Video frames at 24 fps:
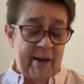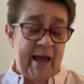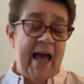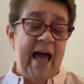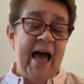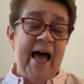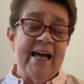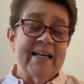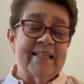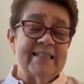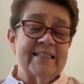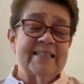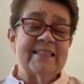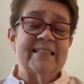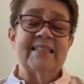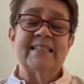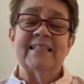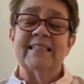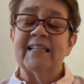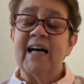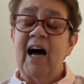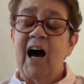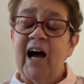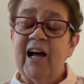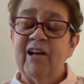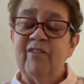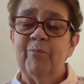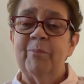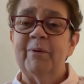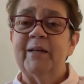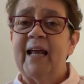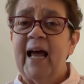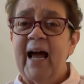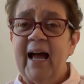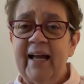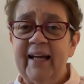And since I've
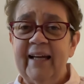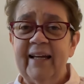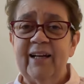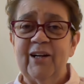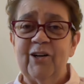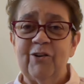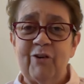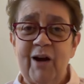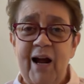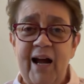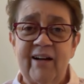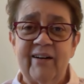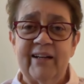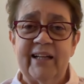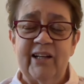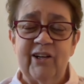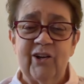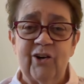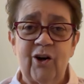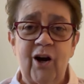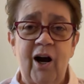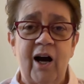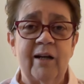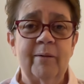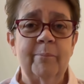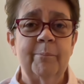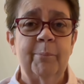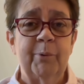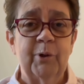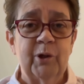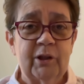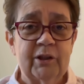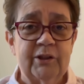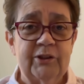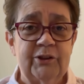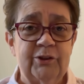been hanging around here on
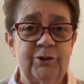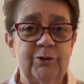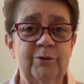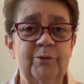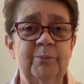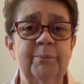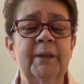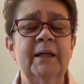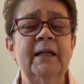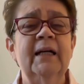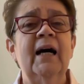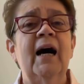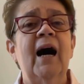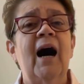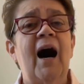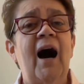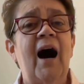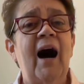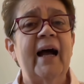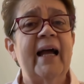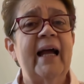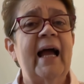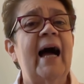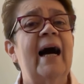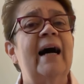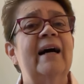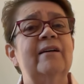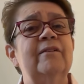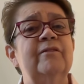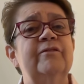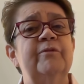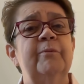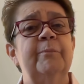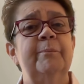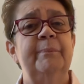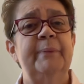BookTube, I
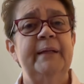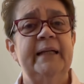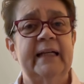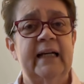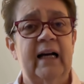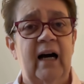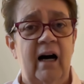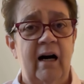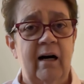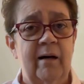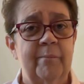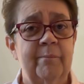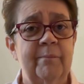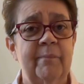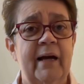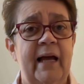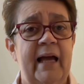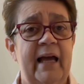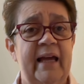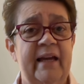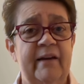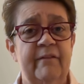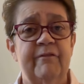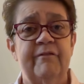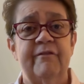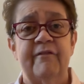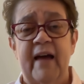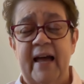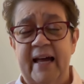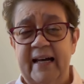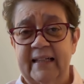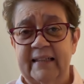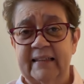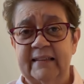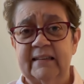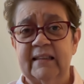have become a
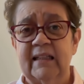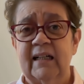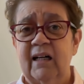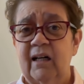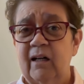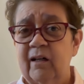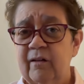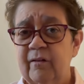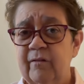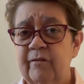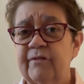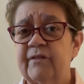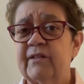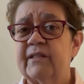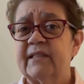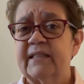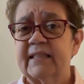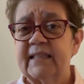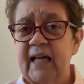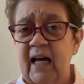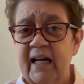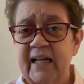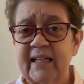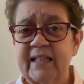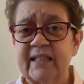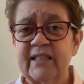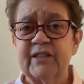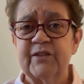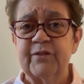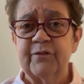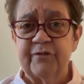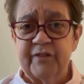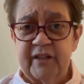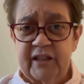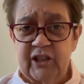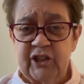fan of science
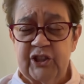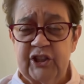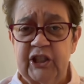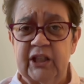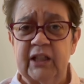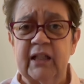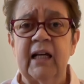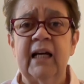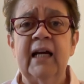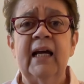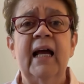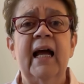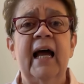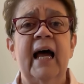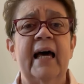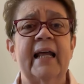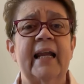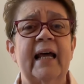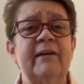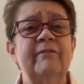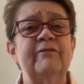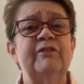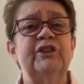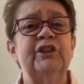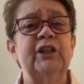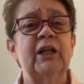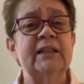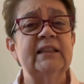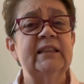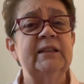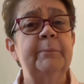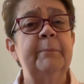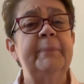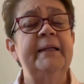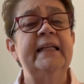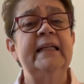fiction, and I've
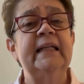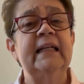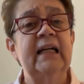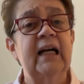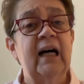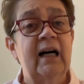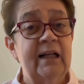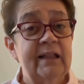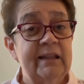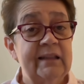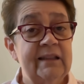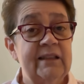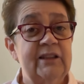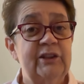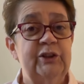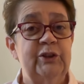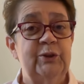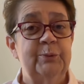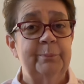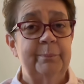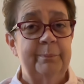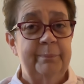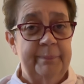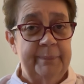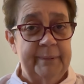just begun to